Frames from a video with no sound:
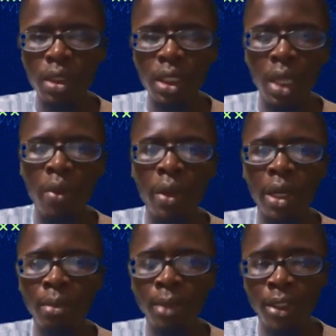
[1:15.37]
Now,
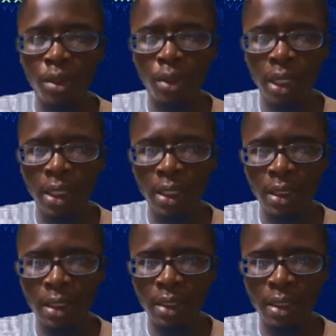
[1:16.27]
m is to n
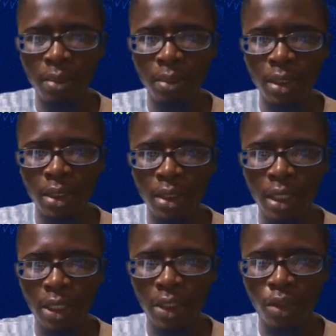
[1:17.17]
is the same thing
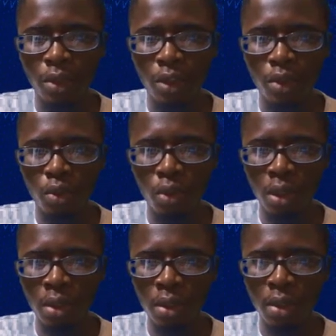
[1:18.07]
as 2 is to
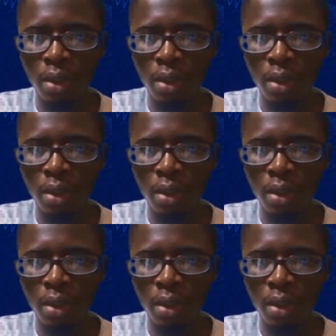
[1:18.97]
1.